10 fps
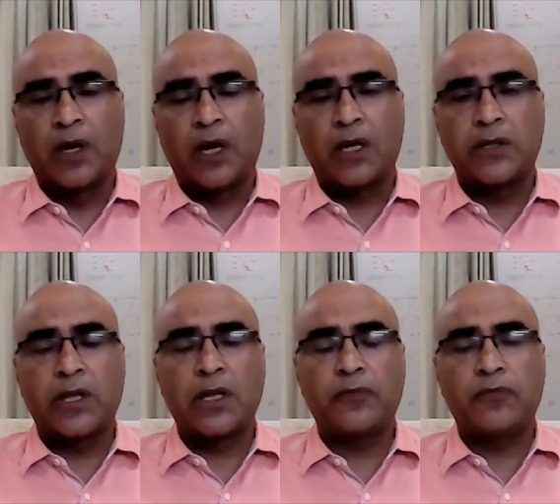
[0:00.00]
And
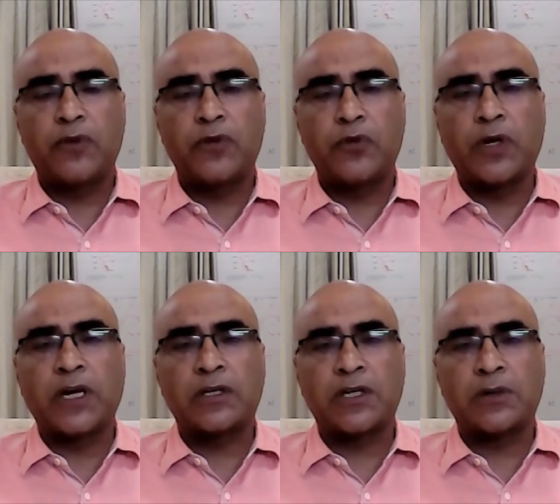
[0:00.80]
then you
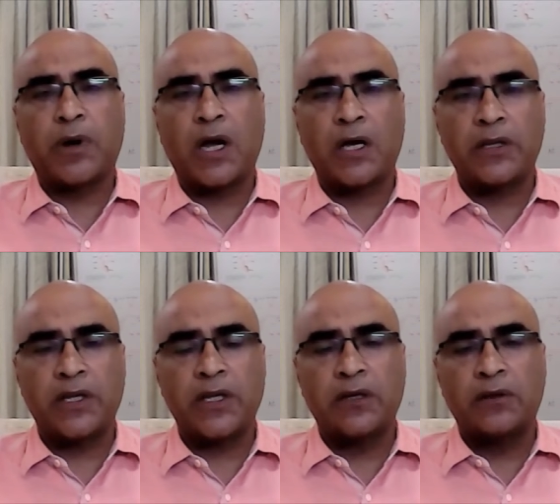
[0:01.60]
detect it by
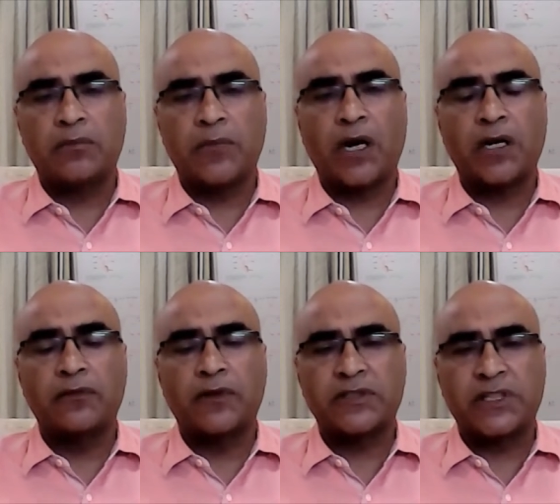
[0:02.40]
the blood
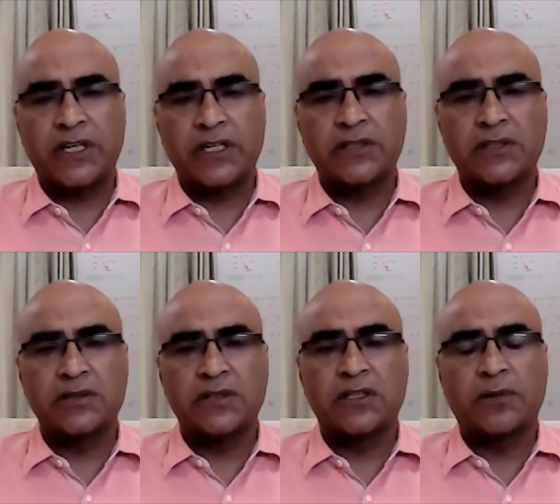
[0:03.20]

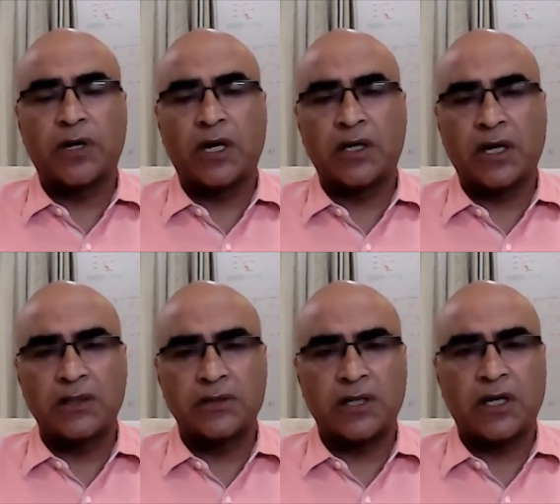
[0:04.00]
investigations and the blood
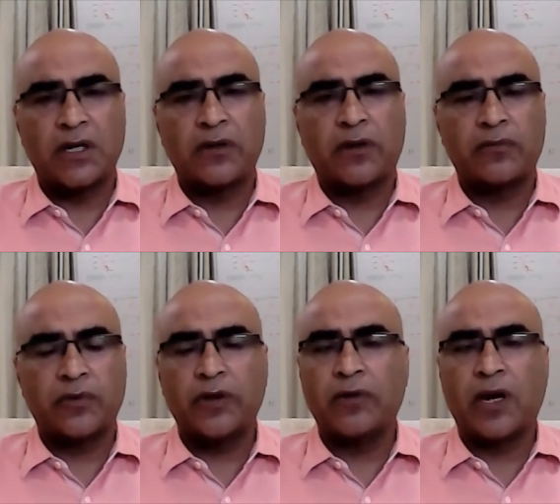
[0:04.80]
culture, and you have to
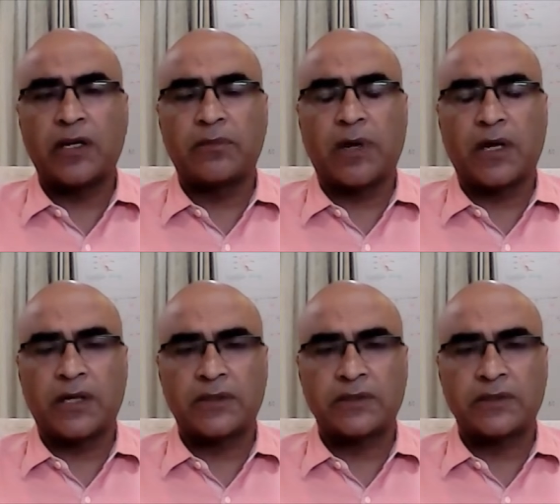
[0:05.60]
give antibiotics.